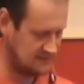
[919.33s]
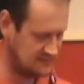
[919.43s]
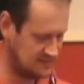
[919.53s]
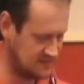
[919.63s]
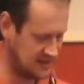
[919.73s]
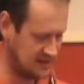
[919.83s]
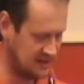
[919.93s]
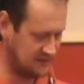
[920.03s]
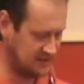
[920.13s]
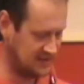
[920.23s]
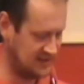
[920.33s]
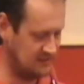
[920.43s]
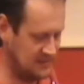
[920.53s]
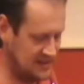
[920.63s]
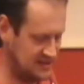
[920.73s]
to make life a
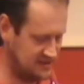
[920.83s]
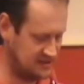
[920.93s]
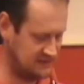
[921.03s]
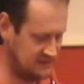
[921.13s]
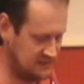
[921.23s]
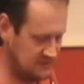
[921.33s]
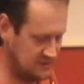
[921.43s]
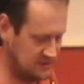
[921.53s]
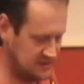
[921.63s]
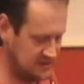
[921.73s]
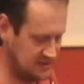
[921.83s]
little bit easier for porting.